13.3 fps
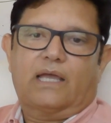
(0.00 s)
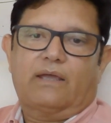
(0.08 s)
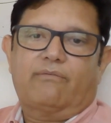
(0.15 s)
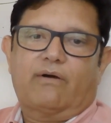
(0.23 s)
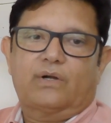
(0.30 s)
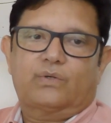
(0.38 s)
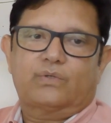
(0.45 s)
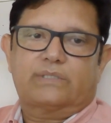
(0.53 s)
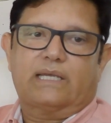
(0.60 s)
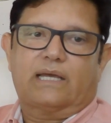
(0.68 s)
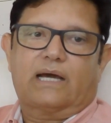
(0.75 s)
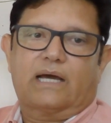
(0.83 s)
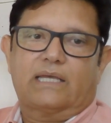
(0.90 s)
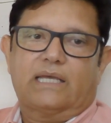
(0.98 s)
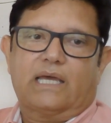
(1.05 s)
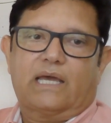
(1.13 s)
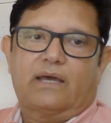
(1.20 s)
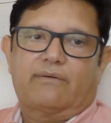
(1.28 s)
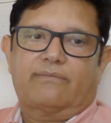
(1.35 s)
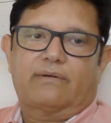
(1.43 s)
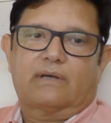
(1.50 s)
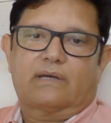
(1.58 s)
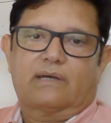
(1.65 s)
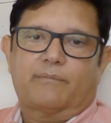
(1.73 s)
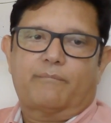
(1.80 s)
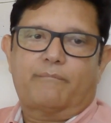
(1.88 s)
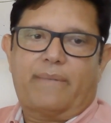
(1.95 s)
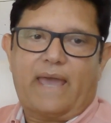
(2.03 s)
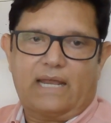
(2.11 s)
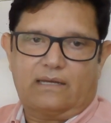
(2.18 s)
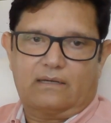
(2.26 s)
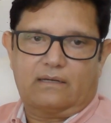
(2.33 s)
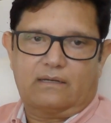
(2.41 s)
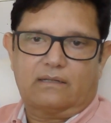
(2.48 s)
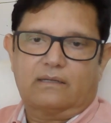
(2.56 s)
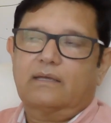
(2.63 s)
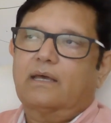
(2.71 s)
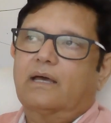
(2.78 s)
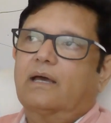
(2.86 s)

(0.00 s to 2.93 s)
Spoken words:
want to say I have pen,